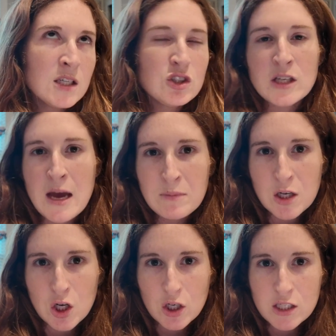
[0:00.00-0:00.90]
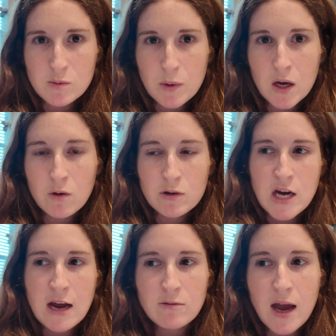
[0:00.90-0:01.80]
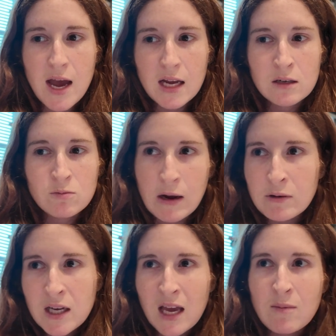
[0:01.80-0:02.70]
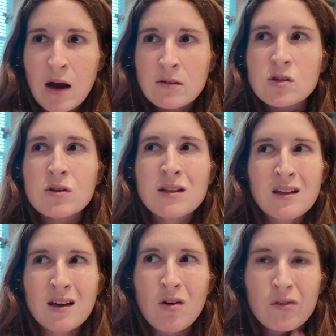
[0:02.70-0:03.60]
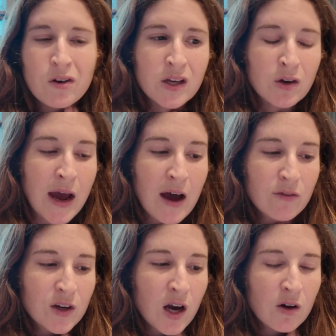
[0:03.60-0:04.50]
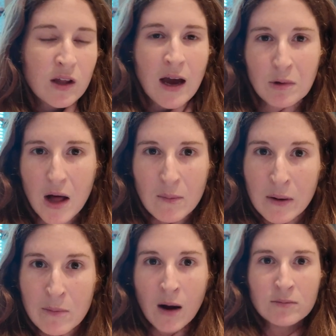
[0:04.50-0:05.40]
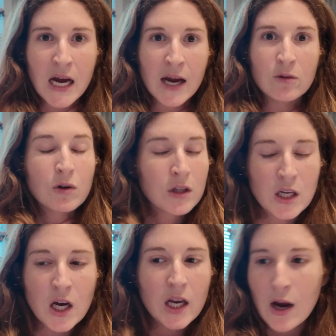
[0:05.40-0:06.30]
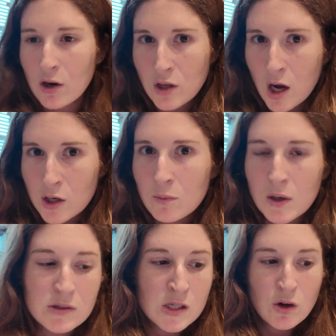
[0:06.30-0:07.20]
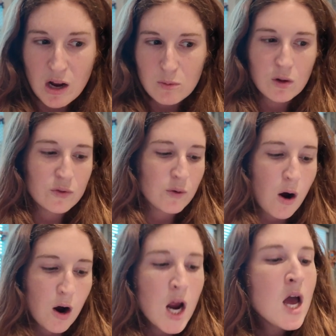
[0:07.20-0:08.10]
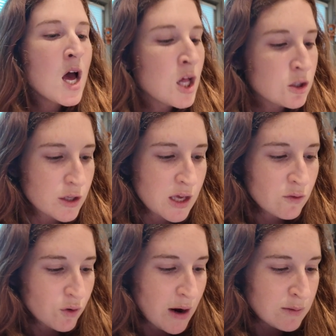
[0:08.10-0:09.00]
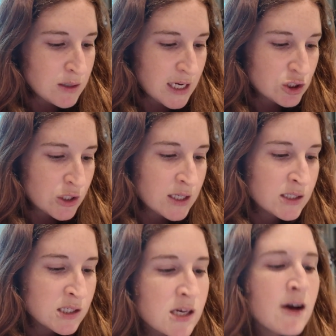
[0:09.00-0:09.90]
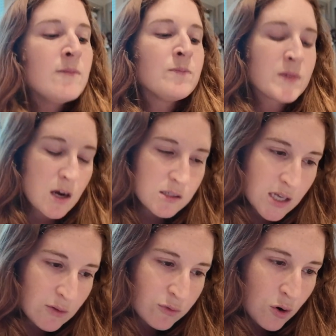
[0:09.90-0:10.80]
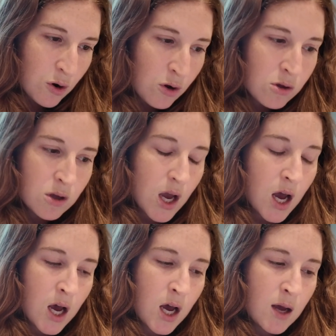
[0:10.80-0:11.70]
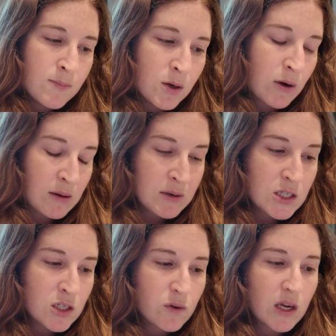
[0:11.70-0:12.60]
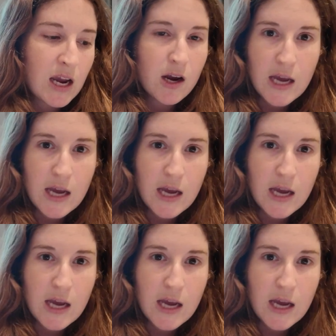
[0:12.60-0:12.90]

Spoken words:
Jeanette McCurdy's book, which I read right when it came out, so I think over a year and a half ago, that I'm Glad My Mom Died. Really good. I heard the audiobook was incredible if you are looking for recommendations. Got several recommendations for Kara